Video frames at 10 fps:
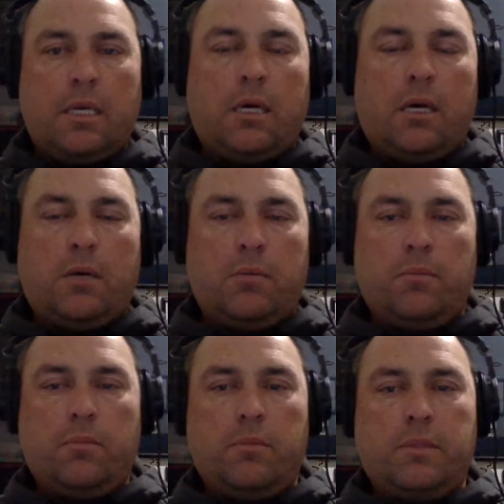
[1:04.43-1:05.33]

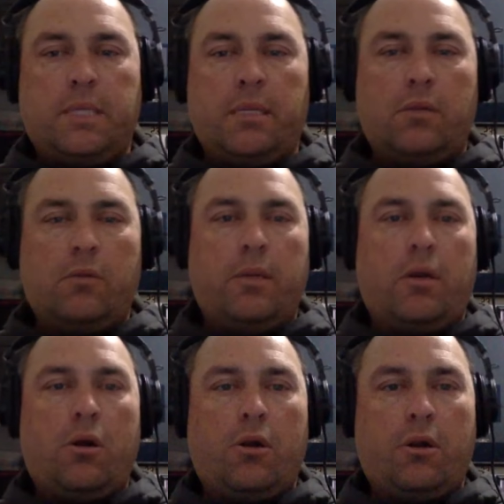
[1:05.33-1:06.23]
It's getting a little bit
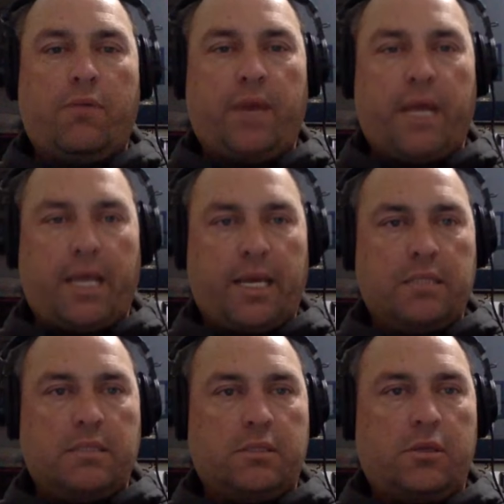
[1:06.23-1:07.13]
harder to find
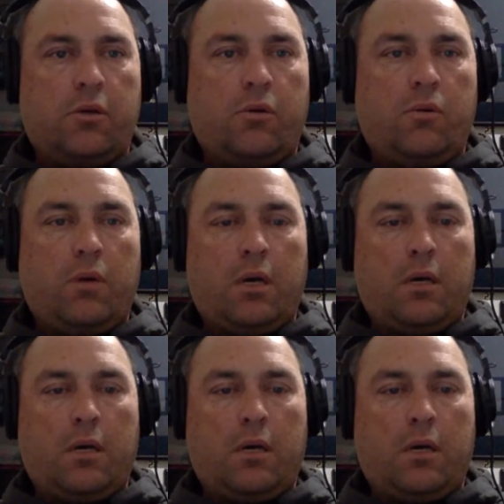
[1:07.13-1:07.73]
guests, so